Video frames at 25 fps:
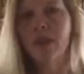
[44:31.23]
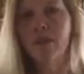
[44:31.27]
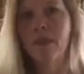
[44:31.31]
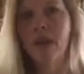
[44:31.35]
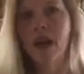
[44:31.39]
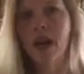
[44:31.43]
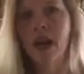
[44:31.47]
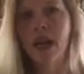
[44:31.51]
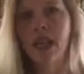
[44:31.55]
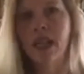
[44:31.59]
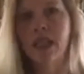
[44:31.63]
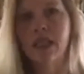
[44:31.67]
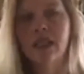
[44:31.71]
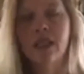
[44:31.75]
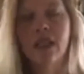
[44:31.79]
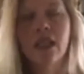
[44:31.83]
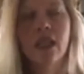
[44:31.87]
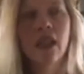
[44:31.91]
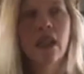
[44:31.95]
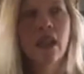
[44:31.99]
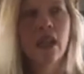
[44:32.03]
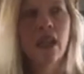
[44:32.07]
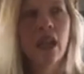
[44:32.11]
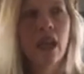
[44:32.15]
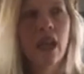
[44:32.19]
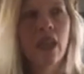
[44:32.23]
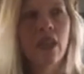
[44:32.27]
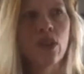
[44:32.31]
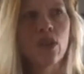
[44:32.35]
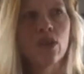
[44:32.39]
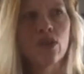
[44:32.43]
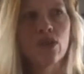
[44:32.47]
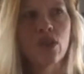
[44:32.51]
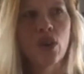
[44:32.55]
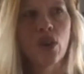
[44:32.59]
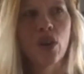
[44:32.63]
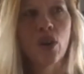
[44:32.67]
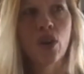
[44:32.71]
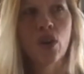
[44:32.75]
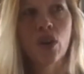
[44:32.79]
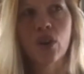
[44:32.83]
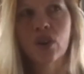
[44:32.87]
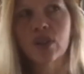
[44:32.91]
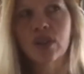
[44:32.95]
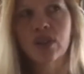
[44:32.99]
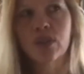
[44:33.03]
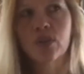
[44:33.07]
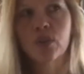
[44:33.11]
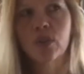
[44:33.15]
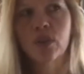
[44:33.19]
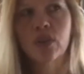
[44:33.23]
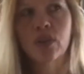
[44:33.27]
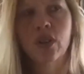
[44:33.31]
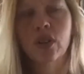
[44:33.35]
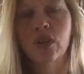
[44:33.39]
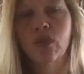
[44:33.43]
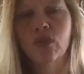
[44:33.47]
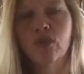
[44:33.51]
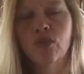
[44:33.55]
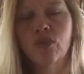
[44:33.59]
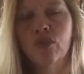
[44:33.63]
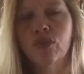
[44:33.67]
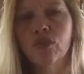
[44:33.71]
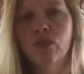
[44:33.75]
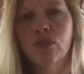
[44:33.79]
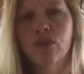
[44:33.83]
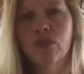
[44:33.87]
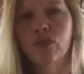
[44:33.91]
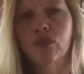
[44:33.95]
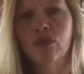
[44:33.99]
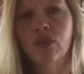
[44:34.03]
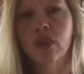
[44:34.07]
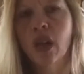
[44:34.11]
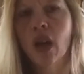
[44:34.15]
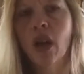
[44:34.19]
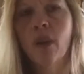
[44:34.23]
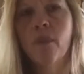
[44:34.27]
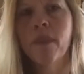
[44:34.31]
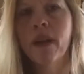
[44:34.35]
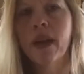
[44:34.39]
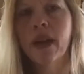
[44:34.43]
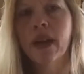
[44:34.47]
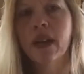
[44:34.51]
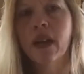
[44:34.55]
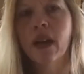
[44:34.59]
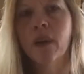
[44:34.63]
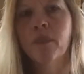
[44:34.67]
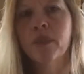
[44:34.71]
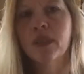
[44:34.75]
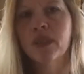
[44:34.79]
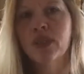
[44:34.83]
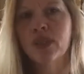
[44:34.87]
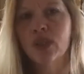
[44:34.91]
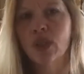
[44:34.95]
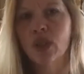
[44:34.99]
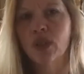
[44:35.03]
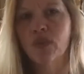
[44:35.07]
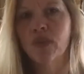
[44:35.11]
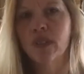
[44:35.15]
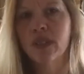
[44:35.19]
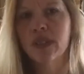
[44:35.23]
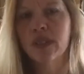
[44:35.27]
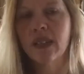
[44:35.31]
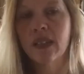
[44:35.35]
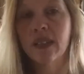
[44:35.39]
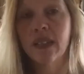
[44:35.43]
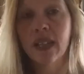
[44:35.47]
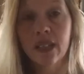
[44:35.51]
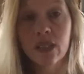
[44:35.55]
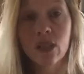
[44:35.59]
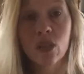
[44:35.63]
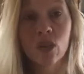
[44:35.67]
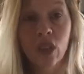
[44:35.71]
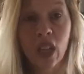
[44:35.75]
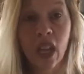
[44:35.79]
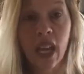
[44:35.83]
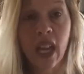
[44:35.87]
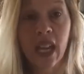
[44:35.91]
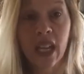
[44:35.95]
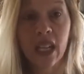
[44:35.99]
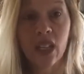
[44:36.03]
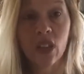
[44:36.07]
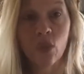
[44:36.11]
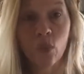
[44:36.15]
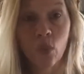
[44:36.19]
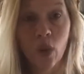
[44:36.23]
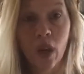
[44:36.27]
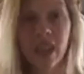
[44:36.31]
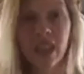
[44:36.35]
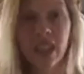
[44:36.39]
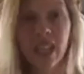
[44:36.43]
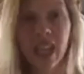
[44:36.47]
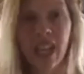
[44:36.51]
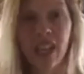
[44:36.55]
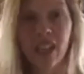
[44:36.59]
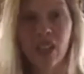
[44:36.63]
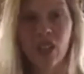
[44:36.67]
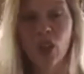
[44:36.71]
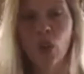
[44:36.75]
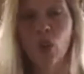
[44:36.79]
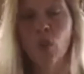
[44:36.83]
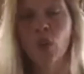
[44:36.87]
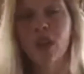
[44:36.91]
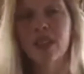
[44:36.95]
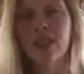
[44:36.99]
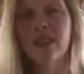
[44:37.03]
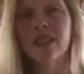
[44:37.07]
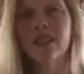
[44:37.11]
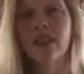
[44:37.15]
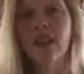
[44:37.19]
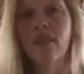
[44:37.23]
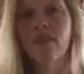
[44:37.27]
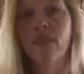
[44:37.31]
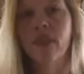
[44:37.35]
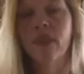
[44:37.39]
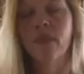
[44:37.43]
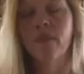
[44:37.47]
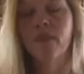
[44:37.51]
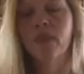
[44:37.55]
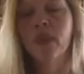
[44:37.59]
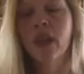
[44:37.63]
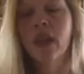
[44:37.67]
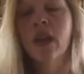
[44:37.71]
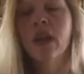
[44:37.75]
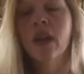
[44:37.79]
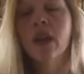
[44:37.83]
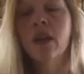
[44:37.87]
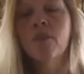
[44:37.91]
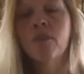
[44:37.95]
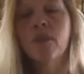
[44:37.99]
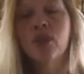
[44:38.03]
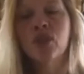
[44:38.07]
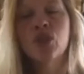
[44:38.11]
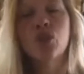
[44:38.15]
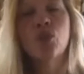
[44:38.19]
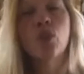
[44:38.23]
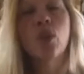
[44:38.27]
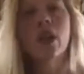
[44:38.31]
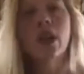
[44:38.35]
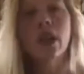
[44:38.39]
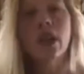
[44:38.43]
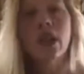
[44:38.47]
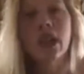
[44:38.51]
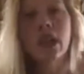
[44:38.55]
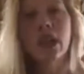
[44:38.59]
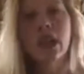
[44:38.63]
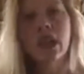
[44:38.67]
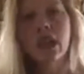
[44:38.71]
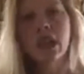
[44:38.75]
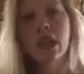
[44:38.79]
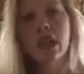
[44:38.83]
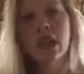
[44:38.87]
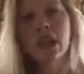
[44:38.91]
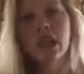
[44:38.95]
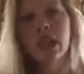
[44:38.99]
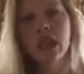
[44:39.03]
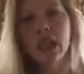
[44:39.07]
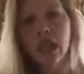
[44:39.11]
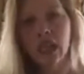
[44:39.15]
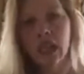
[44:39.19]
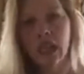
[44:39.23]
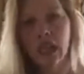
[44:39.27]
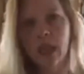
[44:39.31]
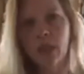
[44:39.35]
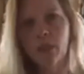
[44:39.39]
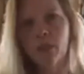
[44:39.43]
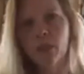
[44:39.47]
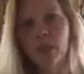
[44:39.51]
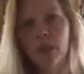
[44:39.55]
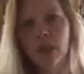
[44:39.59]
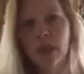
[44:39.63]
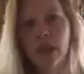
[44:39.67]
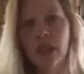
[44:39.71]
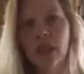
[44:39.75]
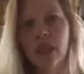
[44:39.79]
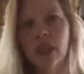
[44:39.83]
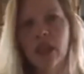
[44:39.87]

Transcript: my mind. Those hurts would come back up and surface, and that's okay. You want that. You don't want to stuff them, but you want to keep